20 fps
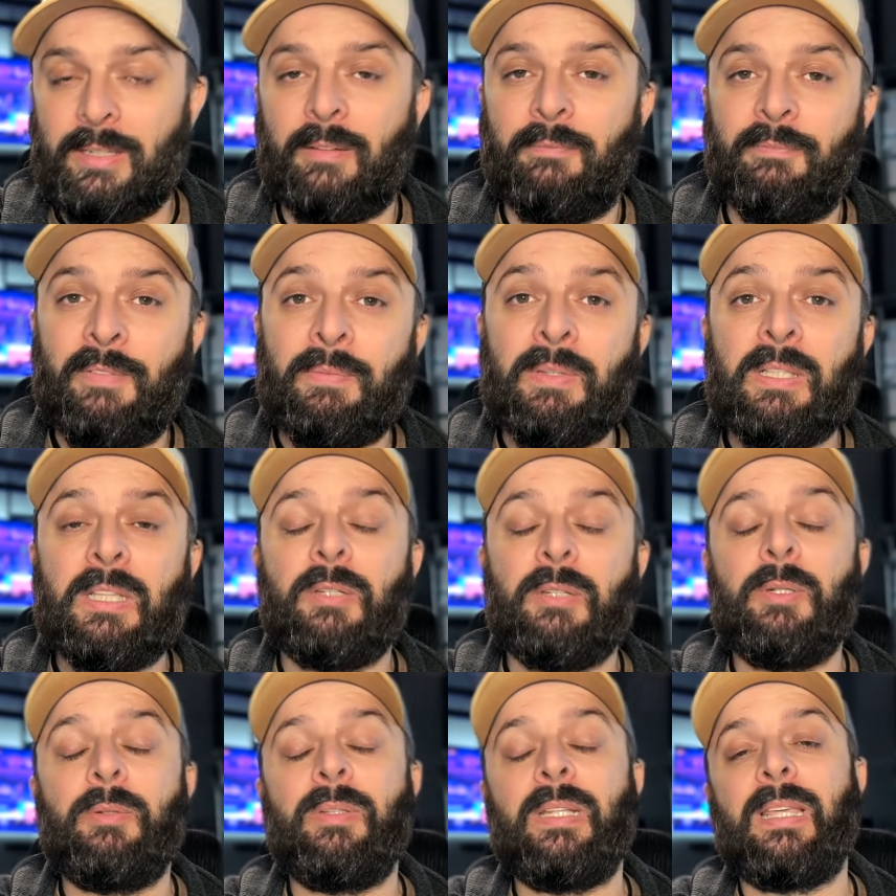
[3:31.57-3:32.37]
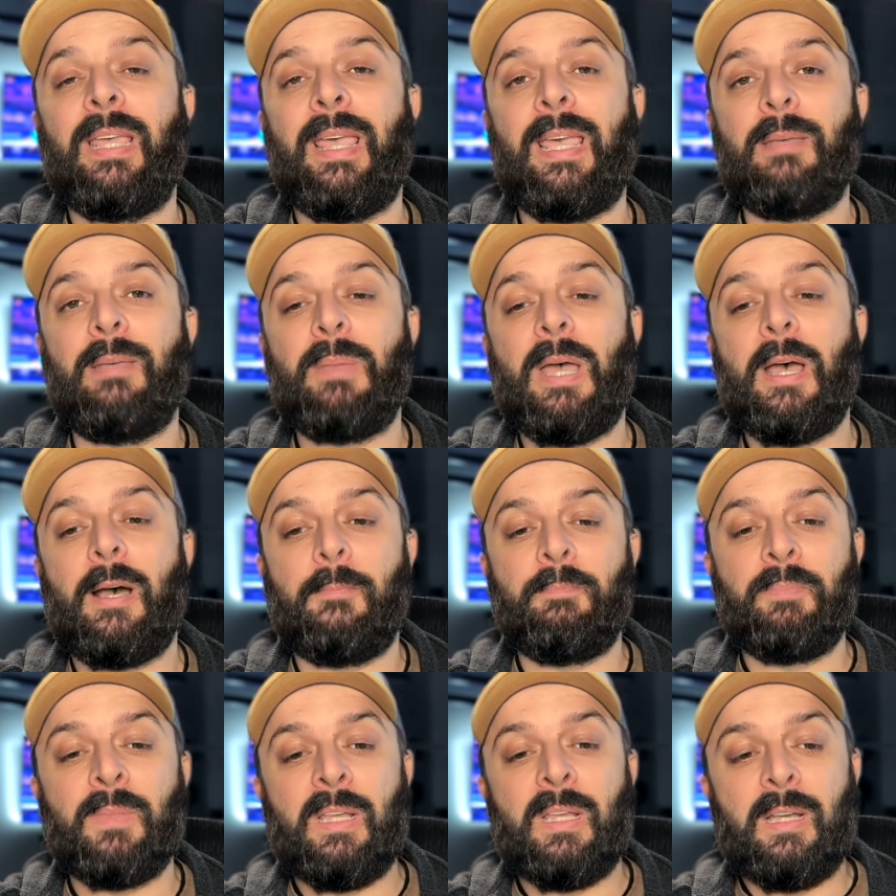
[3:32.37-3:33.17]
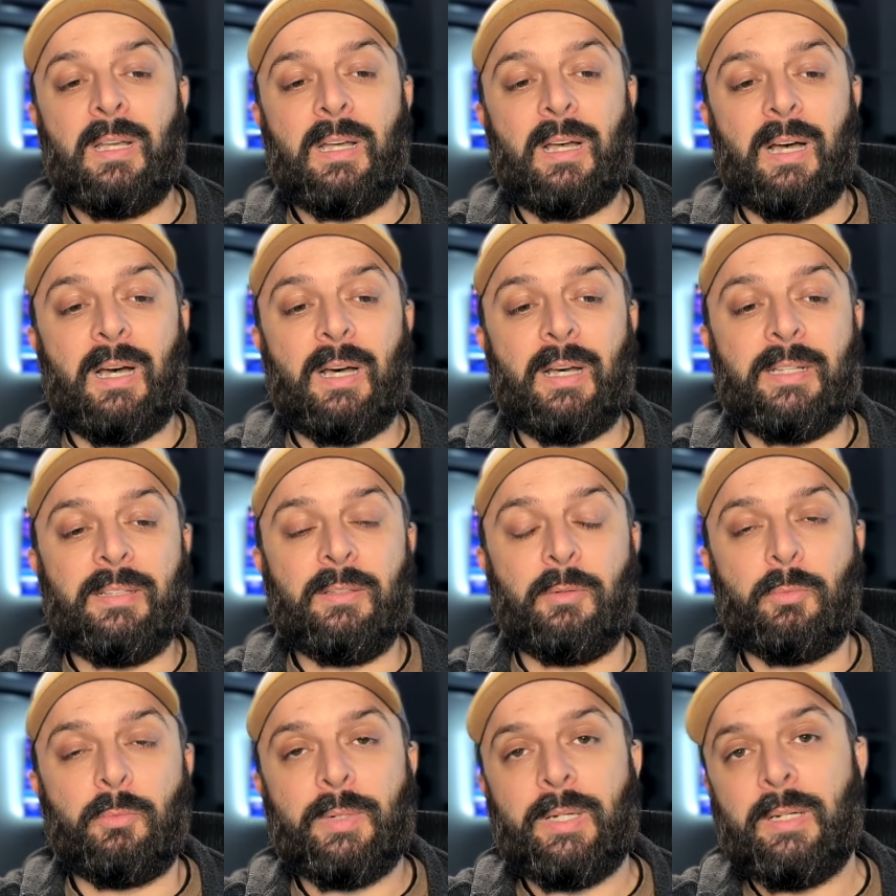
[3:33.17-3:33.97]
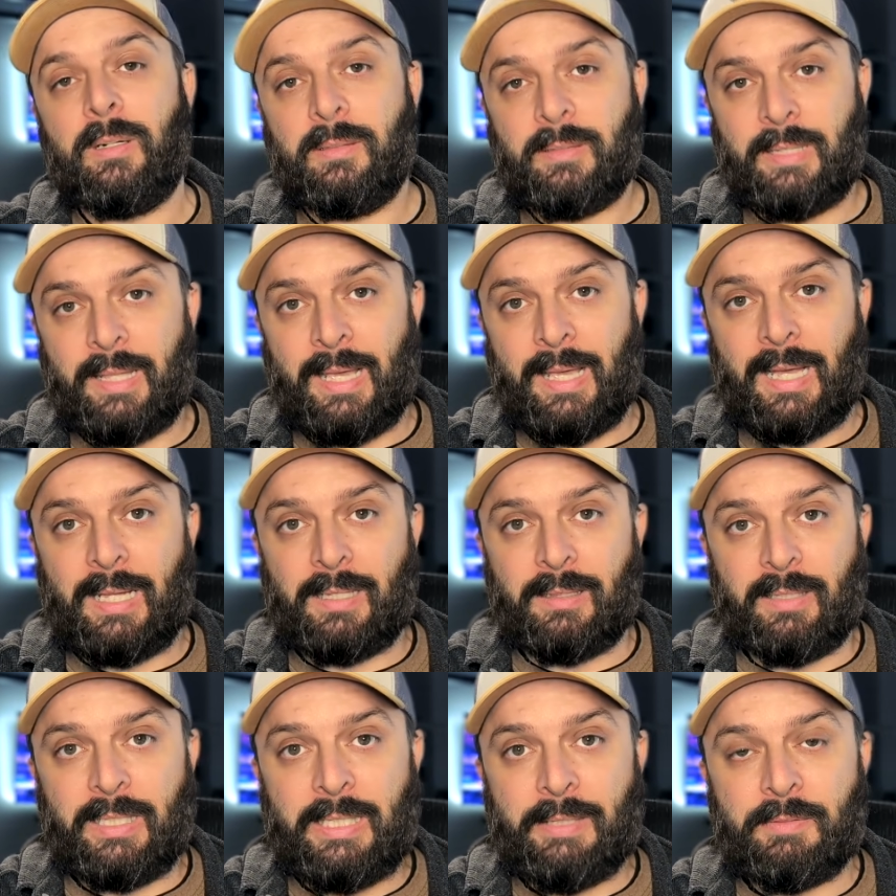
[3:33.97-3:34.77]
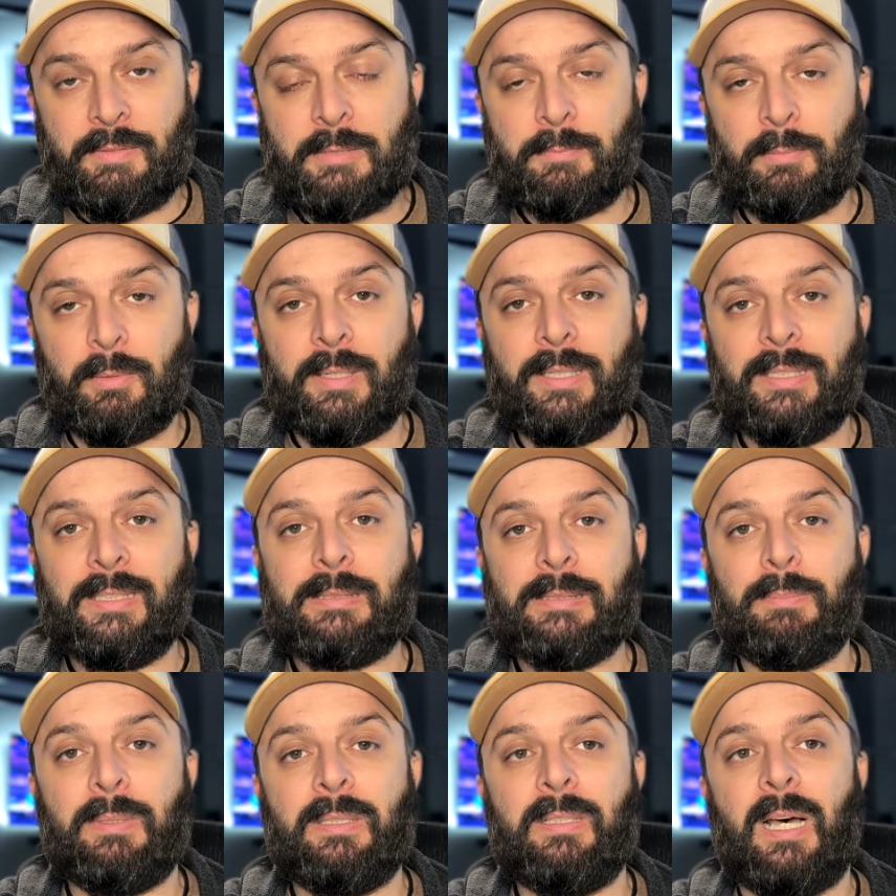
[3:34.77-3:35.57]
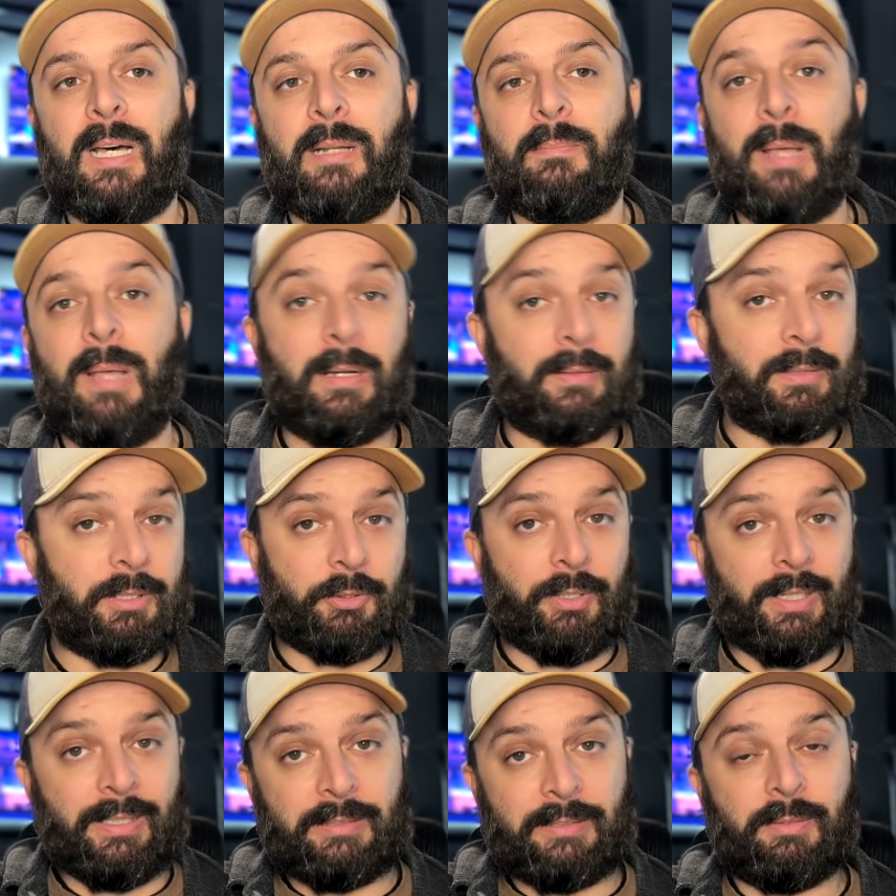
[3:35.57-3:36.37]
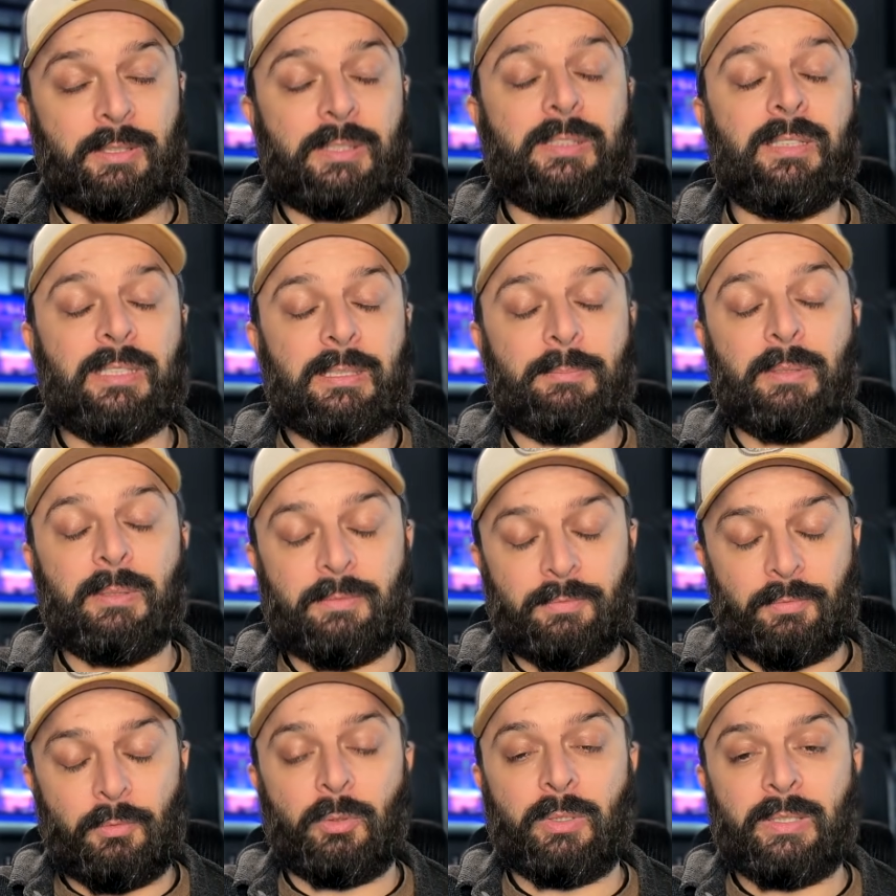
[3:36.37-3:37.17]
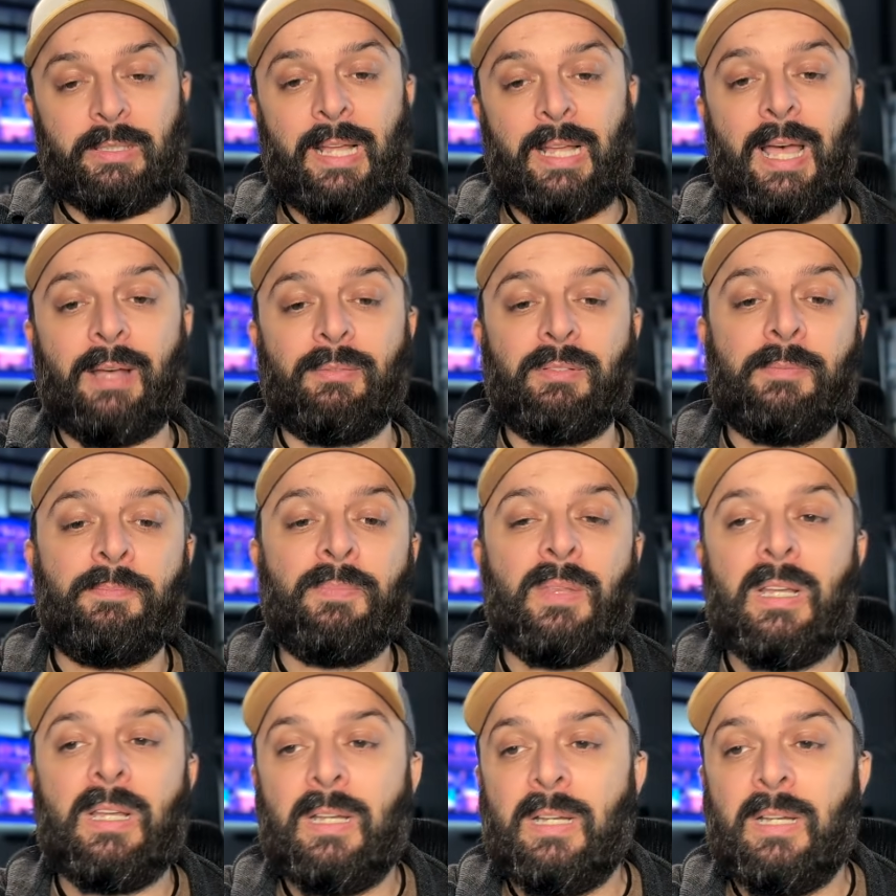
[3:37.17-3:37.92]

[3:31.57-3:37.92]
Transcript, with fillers: Now, 53 when they came out, uh, in the rear they had leaf springs, but not mounted transversely, but forward and aft,